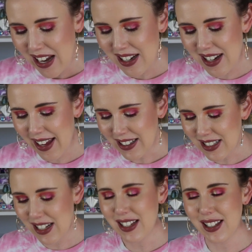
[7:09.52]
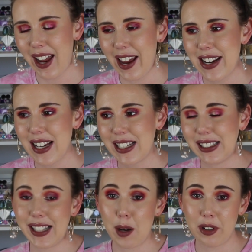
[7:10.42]
Next is a
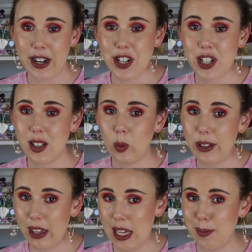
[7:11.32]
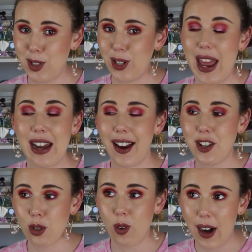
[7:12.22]
collaboration with HipDot, and I
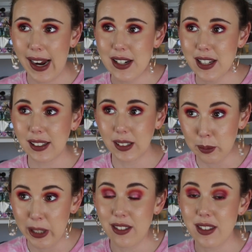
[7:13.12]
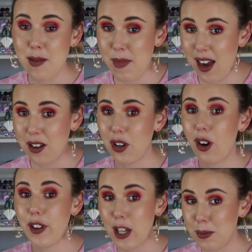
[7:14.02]
tried to limit the amount
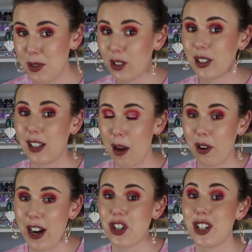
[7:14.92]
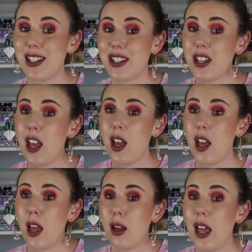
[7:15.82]
of HipDot collaborations
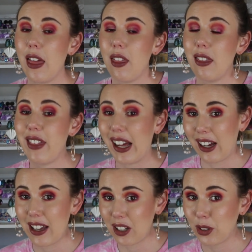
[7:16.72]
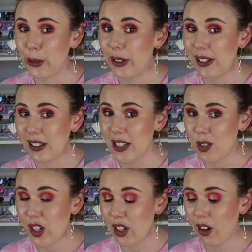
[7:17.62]
that I included in this
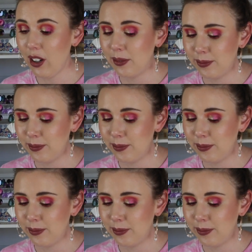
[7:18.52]
video.